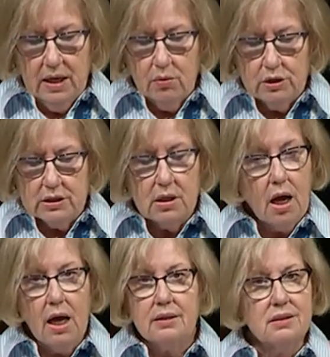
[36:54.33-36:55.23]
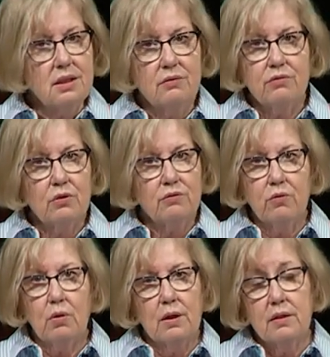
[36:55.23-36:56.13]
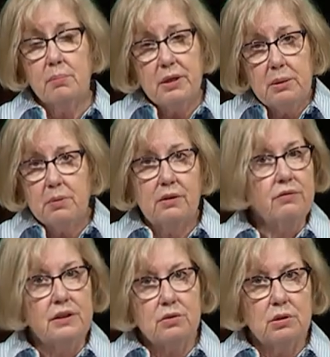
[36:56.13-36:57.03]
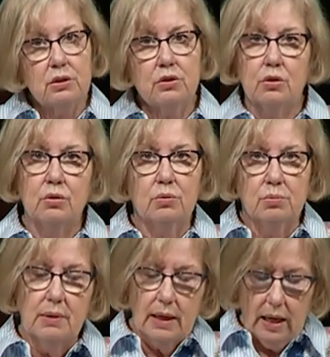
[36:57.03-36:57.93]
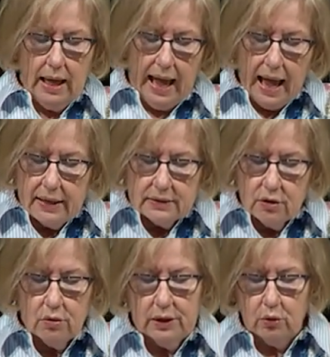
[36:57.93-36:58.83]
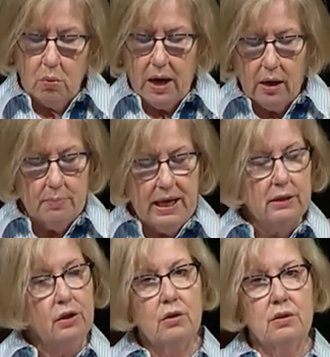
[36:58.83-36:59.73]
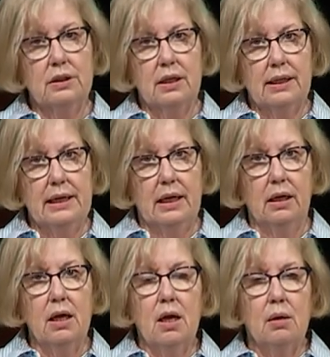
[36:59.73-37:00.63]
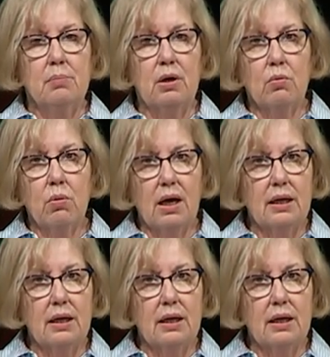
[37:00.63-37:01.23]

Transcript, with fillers: It was not sinful for the people of Israel to ask or inquire about an earthly king, but what